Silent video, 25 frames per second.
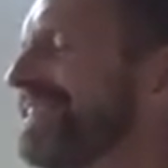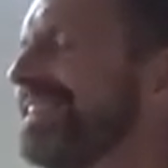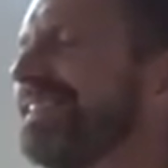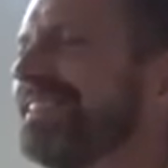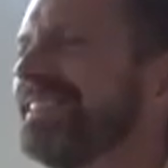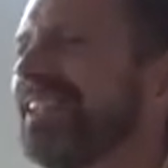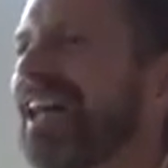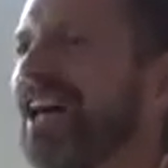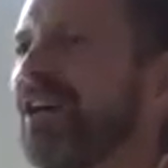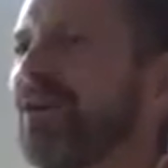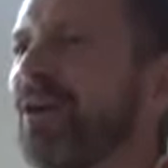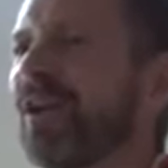
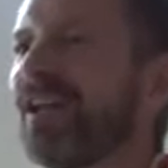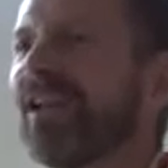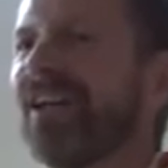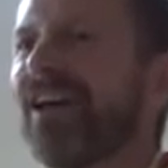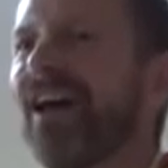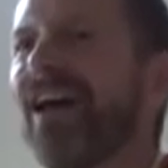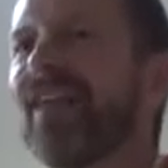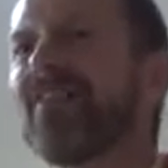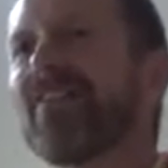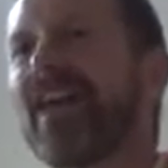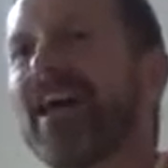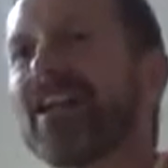now
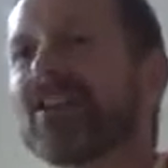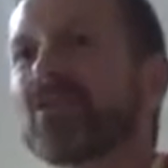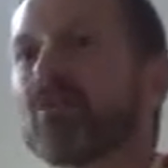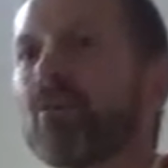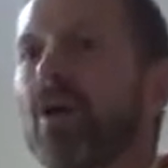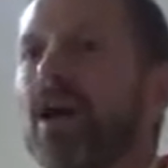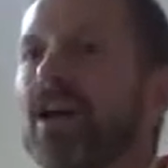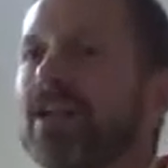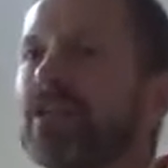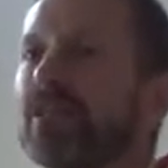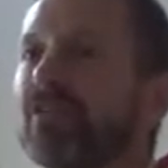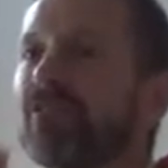and that's
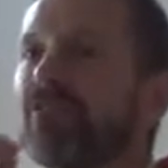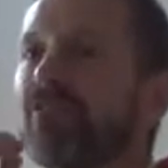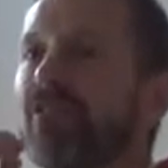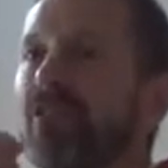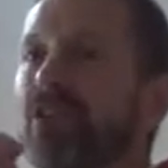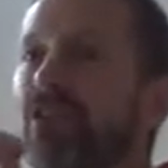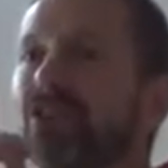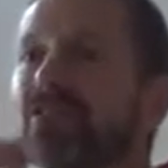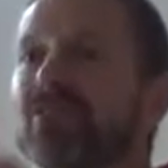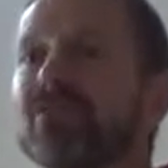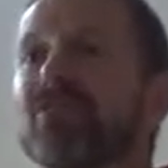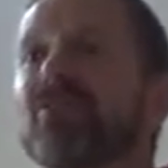why the
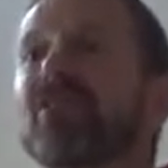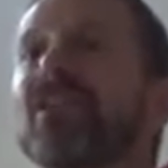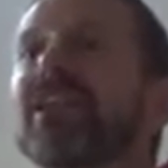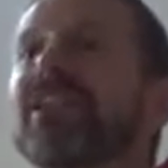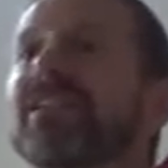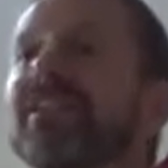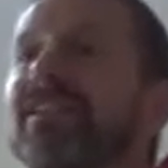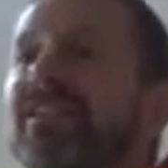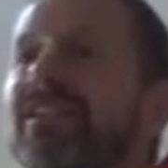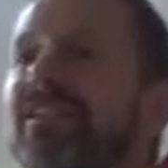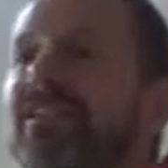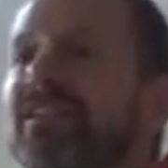first
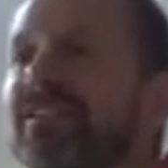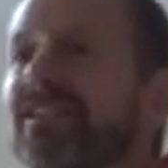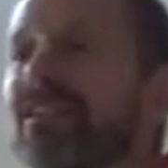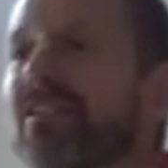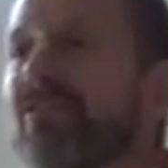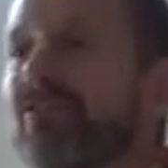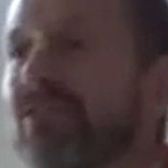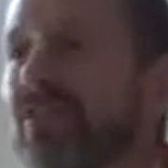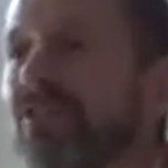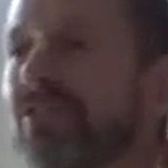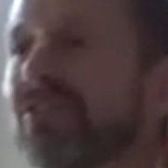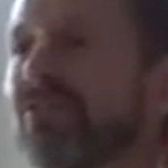vritti
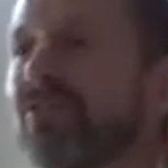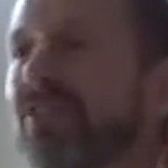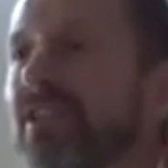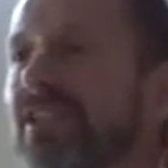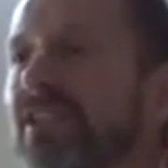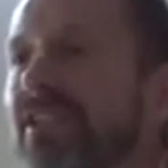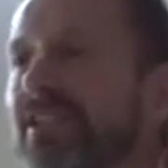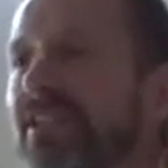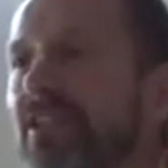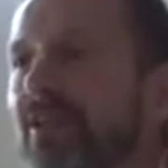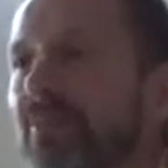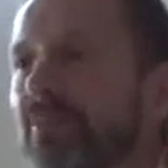
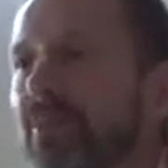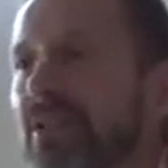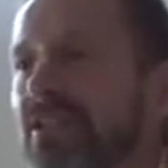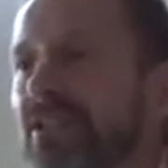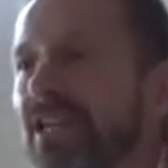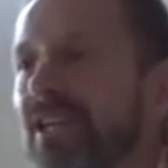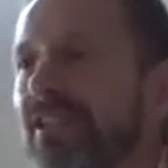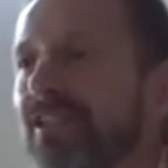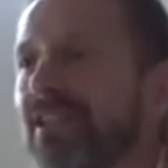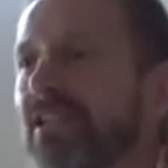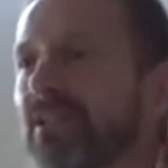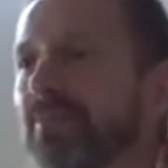that
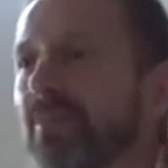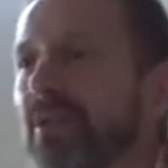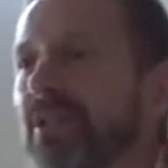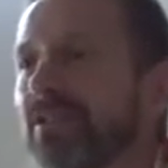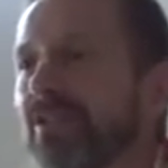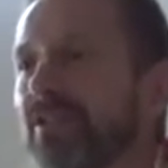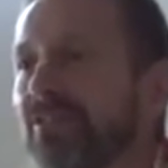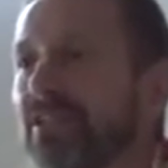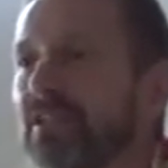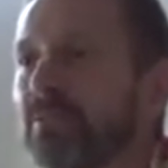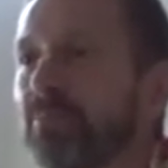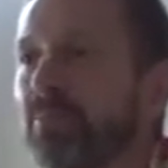Patanjali speaks
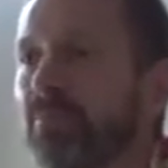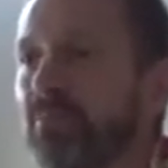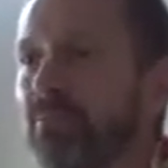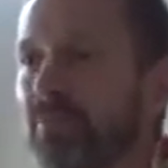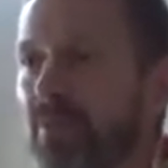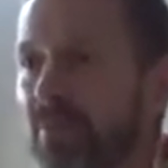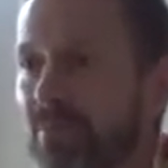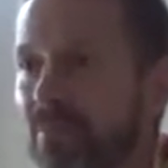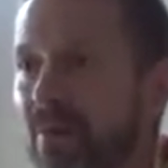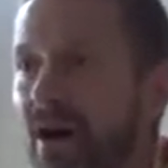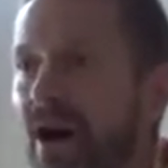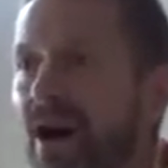of is
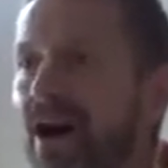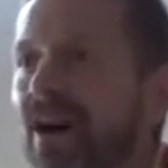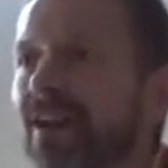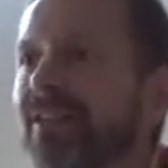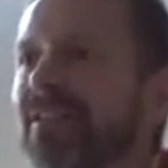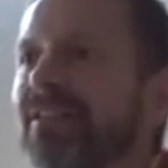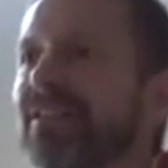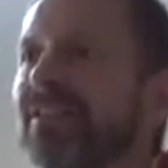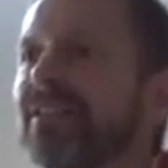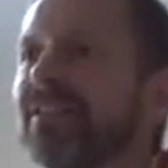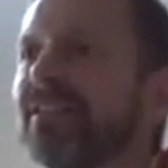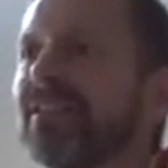
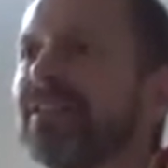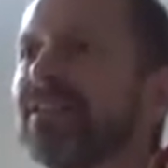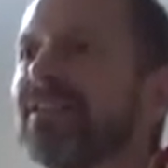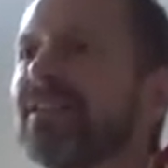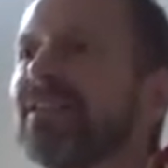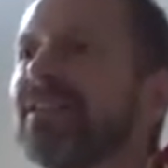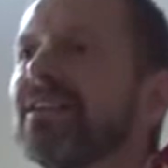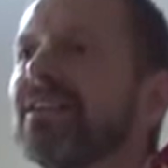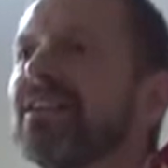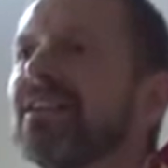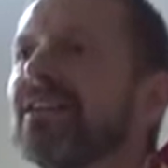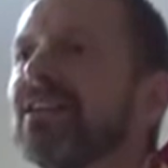praman.
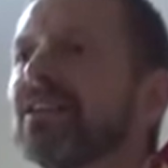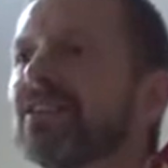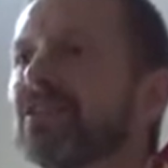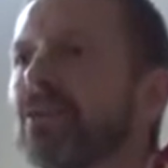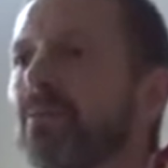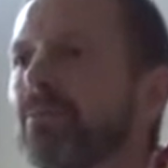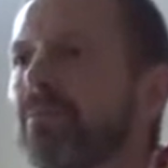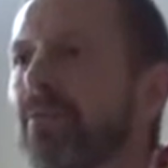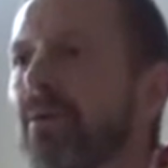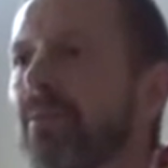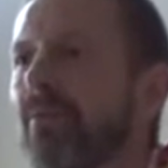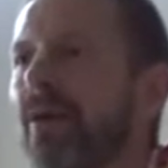So
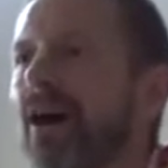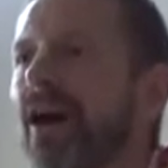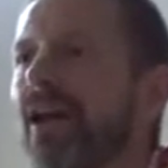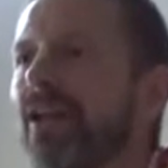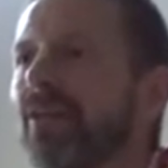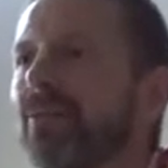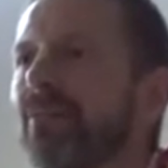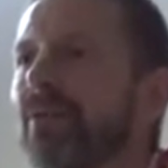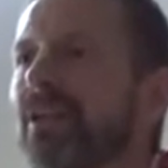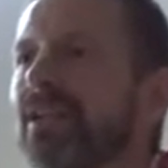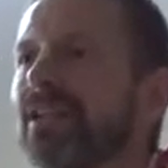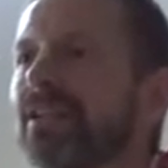
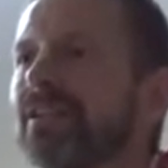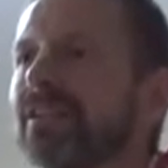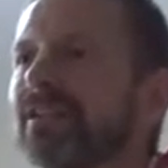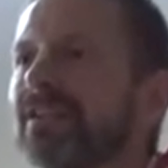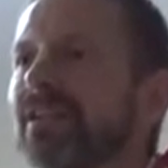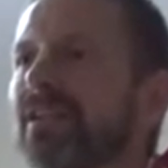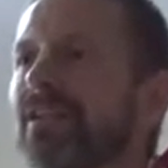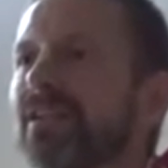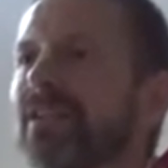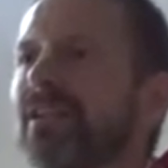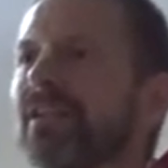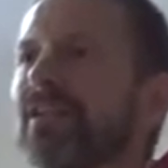praman means
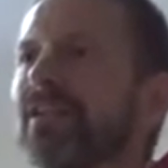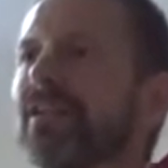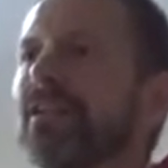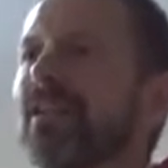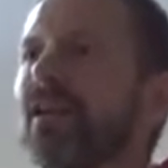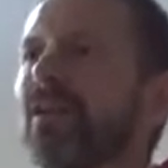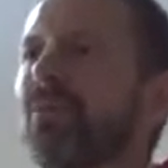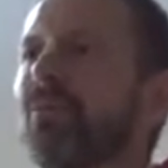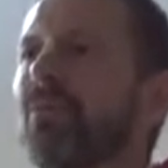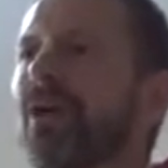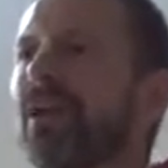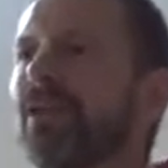
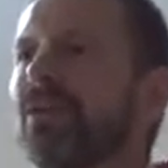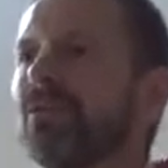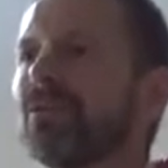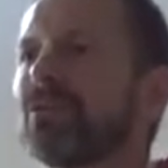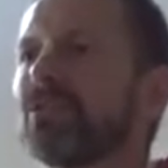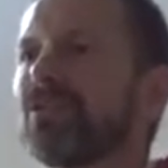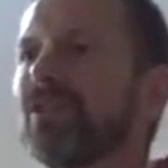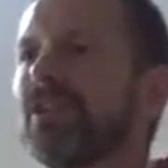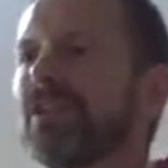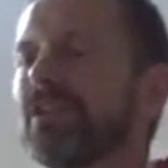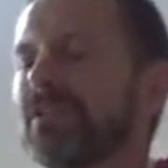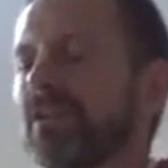that when your
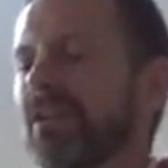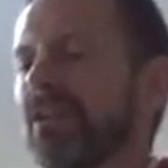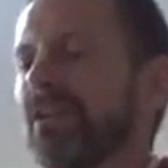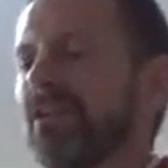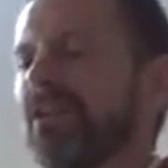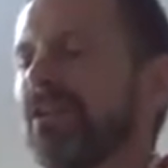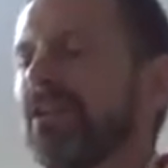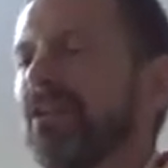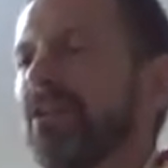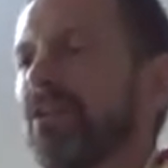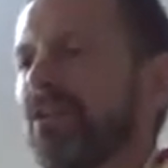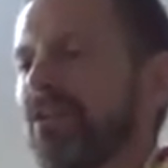chitta
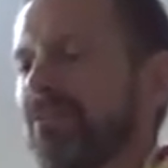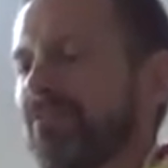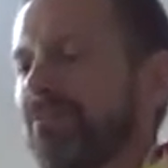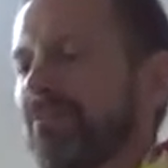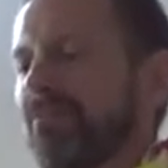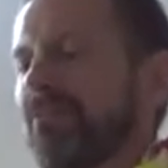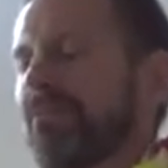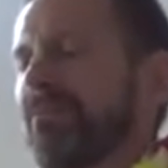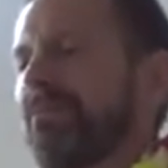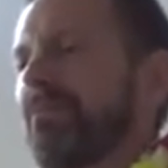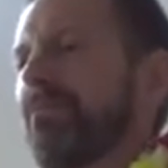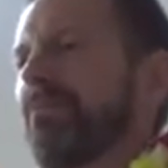
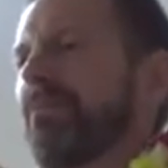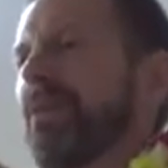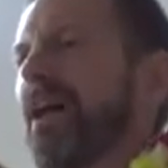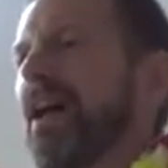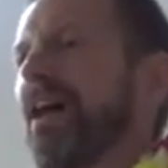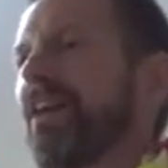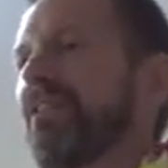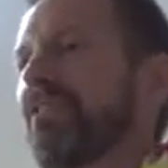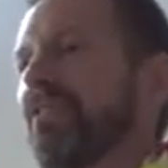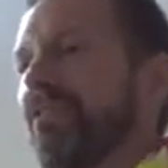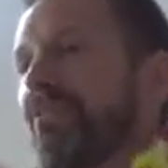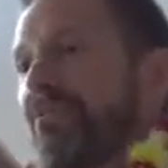
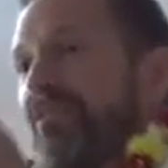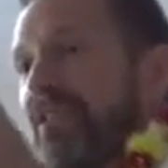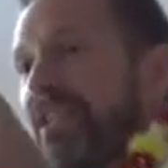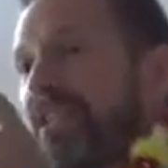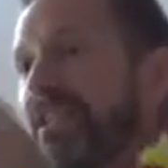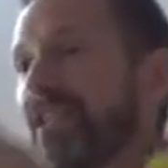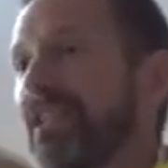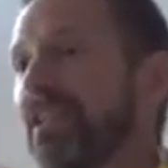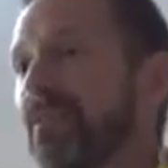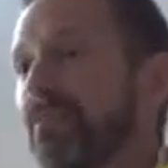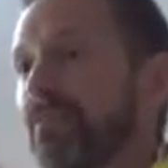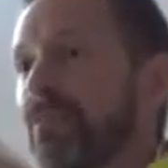has a
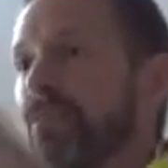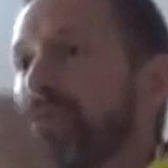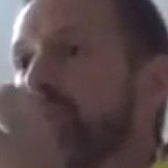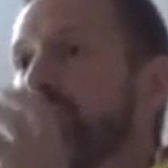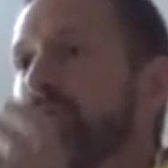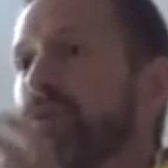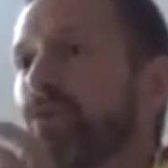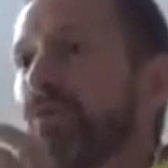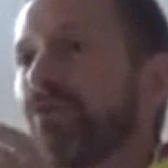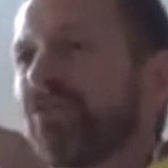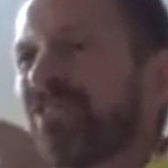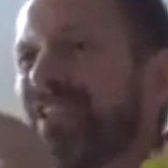vritti, it
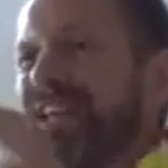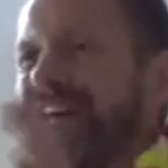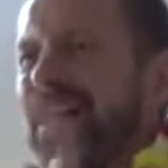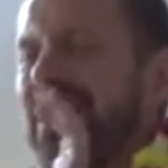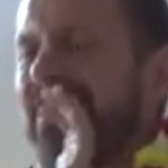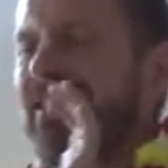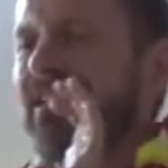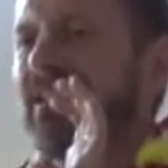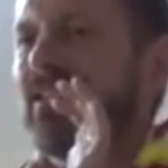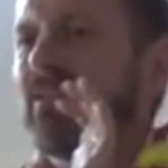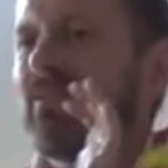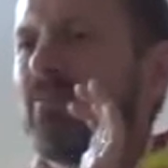moves
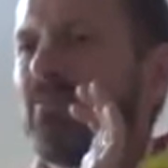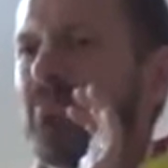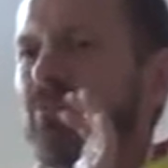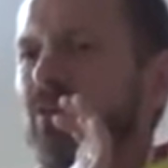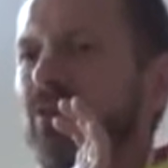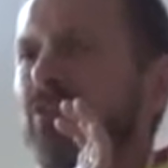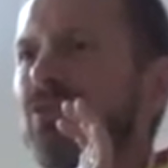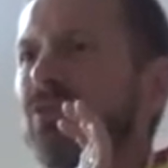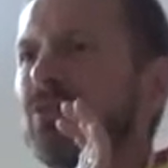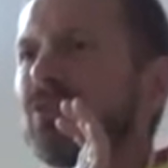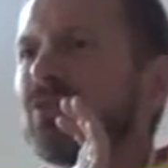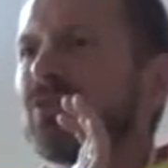and it
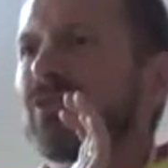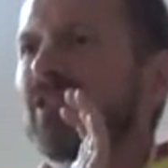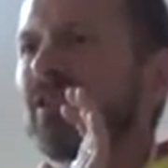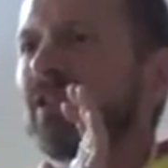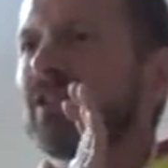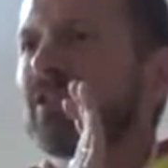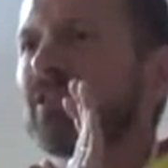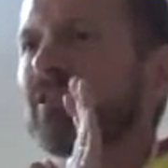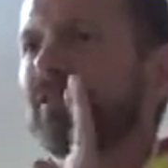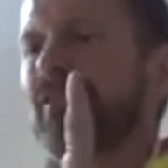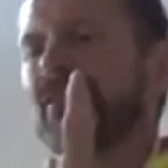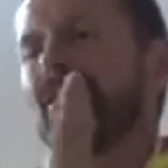
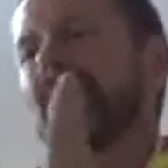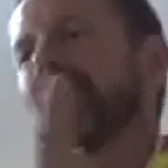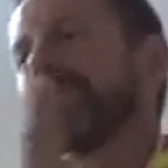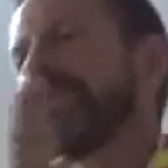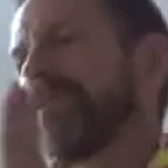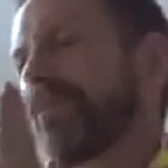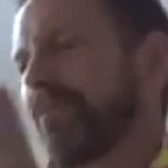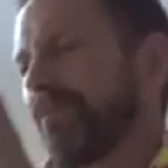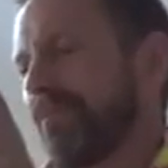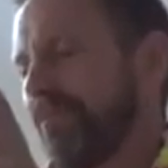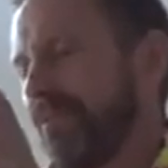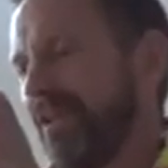produces
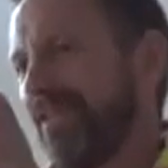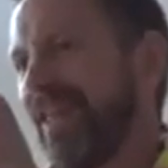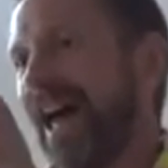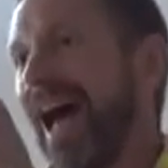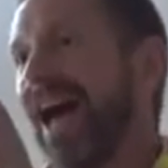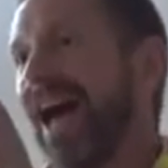with